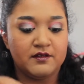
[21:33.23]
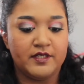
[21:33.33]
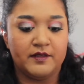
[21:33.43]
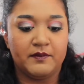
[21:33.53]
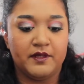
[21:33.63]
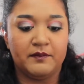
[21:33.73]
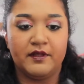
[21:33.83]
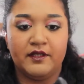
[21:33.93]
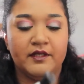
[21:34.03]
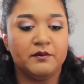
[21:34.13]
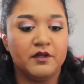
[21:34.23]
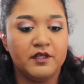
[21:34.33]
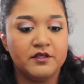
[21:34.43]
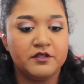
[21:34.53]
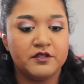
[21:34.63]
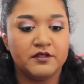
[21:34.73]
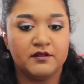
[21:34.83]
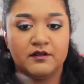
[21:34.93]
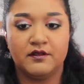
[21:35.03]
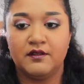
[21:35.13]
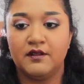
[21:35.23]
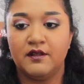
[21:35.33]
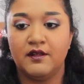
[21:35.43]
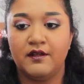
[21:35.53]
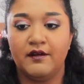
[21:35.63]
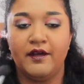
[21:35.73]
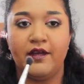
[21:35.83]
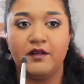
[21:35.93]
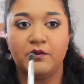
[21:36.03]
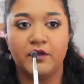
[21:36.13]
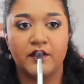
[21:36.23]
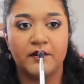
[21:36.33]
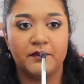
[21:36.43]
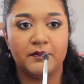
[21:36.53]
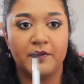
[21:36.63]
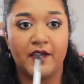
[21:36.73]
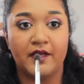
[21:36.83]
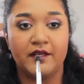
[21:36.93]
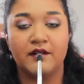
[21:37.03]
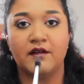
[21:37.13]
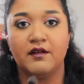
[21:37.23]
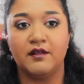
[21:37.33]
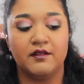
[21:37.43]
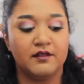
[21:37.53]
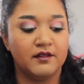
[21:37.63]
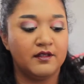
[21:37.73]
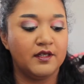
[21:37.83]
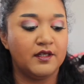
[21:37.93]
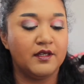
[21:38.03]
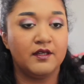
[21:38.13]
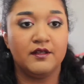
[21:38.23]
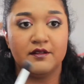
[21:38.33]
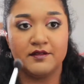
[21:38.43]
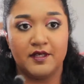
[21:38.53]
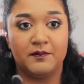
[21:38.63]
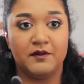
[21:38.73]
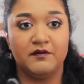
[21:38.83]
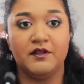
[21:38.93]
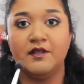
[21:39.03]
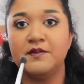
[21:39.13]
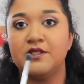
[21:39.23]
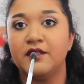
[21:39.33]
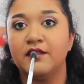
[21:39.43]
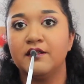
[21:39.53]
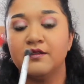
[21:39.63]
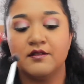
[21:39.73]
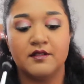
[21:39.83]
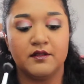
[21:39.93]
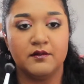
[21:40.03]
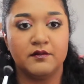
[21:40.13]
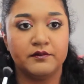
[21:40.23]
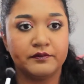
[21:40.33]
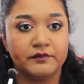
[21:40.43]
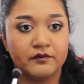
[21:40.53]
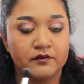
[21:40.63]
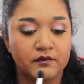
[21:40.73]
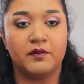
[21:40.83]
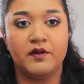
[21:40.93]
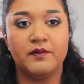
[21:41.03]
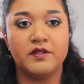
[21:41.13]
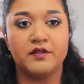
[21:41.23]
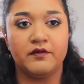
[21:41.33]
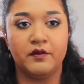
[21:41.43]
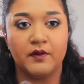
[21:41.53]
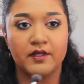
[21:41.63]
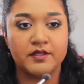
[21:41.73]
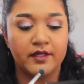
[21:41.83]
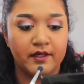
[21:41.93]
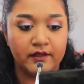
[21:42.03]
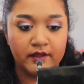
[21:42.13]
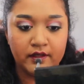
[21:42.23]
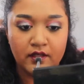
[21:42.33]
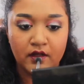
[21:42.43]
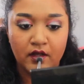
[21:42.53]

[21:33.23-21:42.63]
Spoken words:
take my blending brush, and we're going to pat it on top of the lipstick. So pretty much if you watch any